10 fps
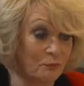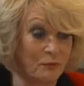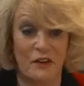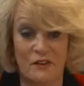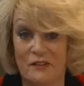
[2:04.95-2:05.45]

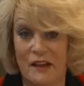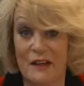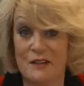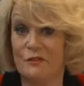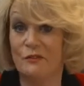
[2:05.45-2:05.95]

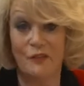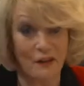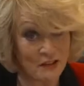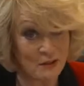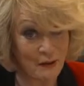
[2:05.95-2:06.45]
birthdays or
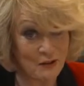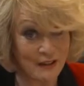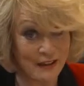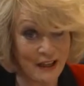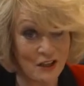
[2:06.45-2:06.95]
very special
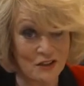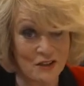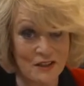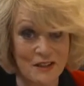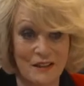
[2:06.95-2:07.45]

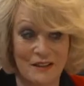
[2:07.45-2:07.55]
occasions.